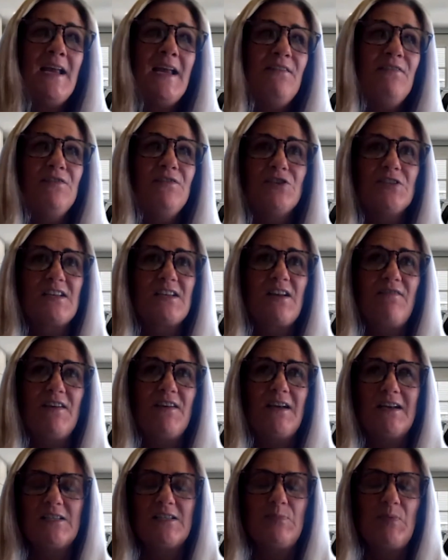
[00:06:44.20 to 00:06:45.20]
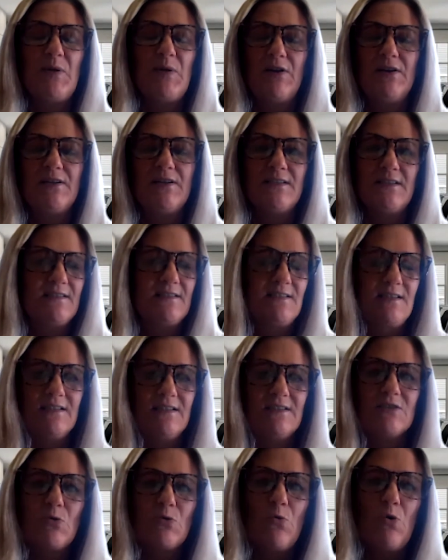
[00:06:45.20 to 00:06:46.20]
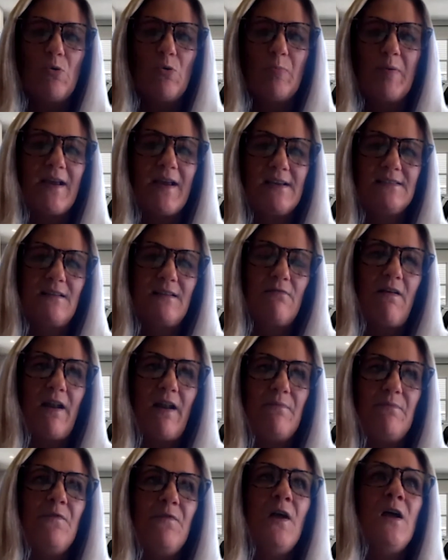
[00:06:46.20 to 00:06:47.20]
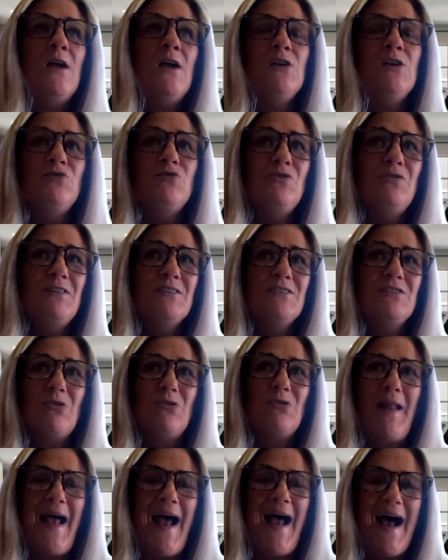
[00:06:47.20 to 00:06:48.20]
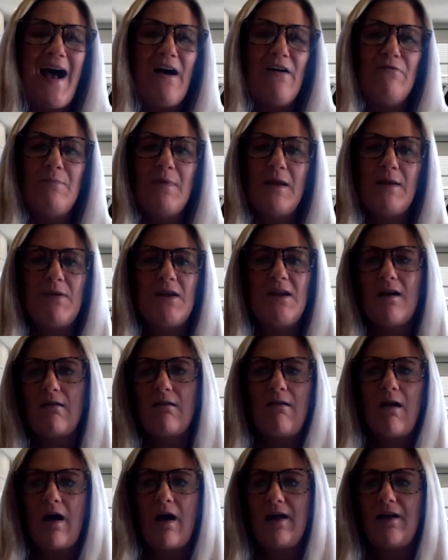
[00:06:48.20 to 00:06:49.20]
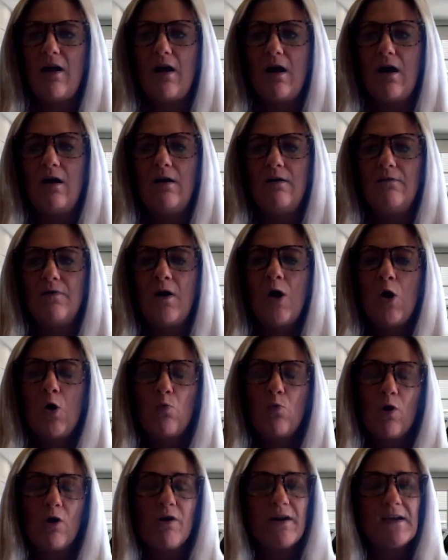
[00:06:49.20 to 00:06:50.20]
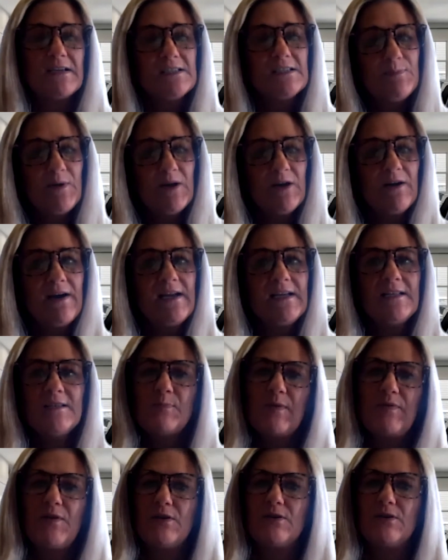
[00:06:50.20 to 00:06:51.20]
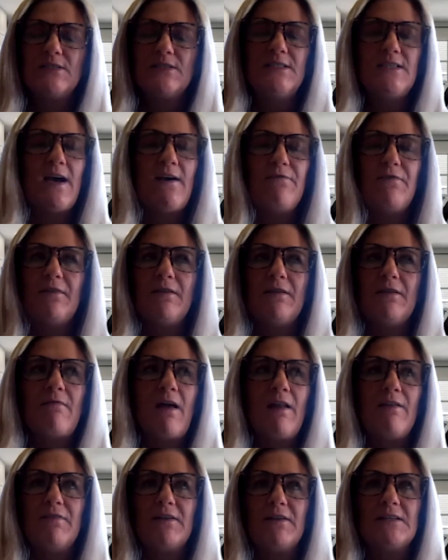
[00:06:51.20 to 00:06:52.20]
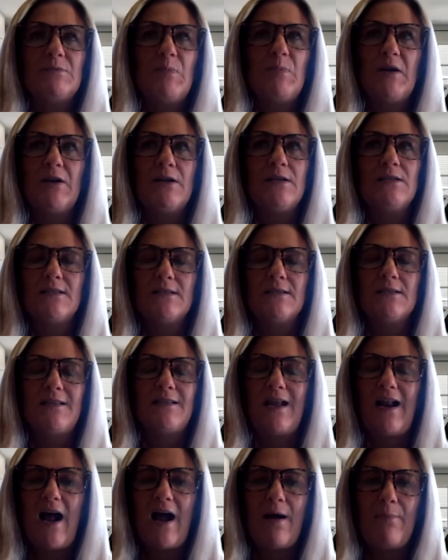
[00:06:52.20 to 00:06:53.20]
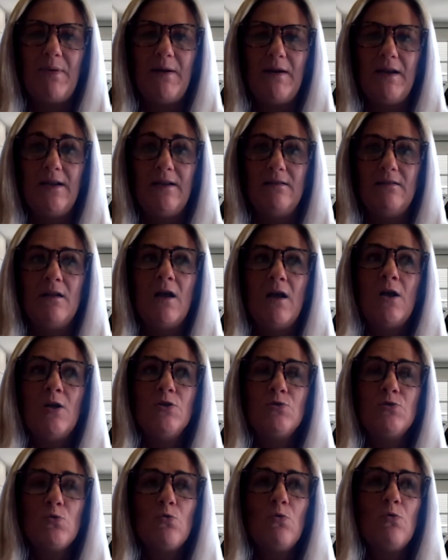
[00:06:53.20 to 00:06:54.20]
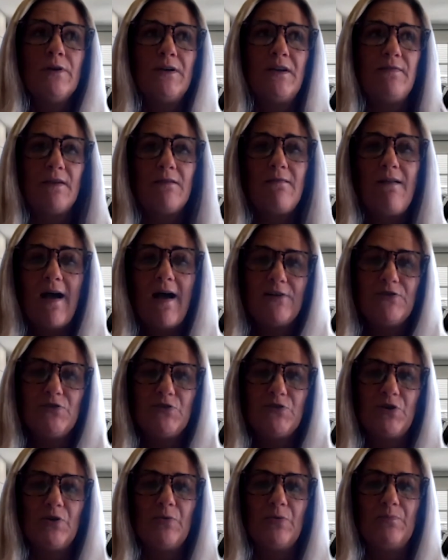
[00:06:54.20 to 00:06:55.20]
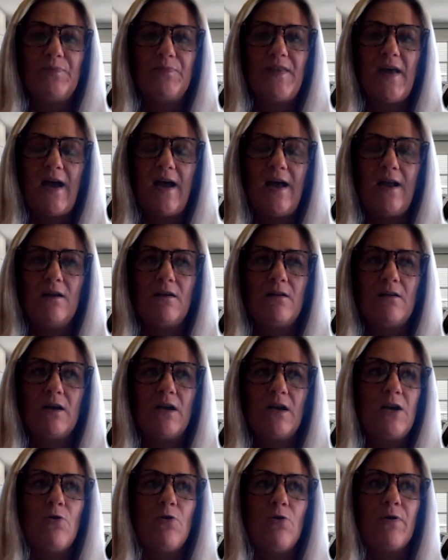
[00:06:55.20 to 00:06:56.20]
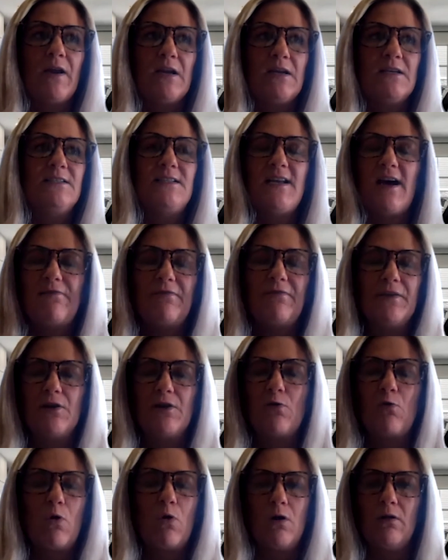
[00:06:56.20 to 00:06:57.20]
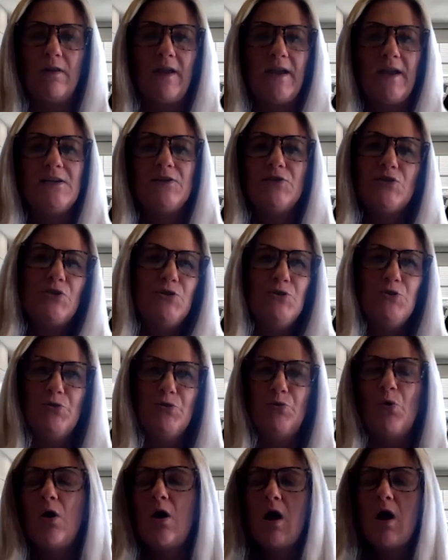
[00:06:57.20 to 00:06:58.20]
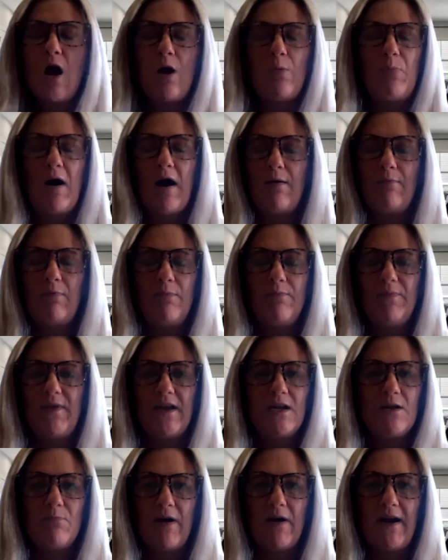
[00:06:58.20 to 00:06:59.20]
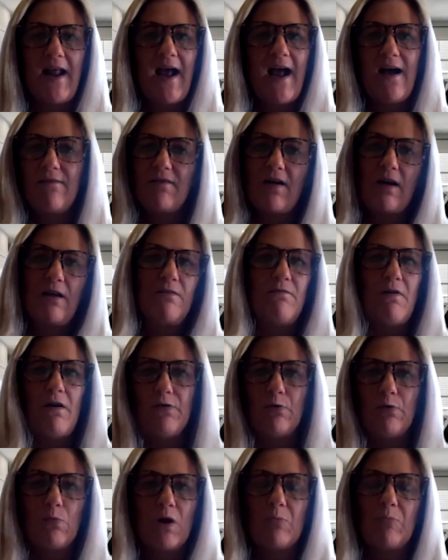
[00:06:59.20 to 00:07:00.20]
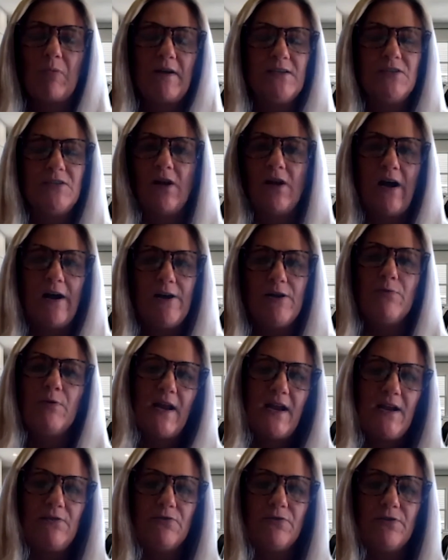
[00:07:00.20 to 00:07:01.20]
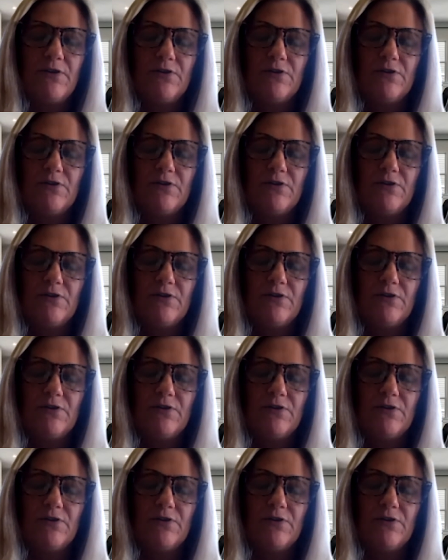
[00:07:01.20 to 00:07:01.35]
even just giving experiences in school, because a lot of students don't have maybe a lot of work experience, but there's definitely a lot of experiences that happen in school and in the classroom that, can definitely correlate to a problem that you might have kind of on the workplace or how you would handle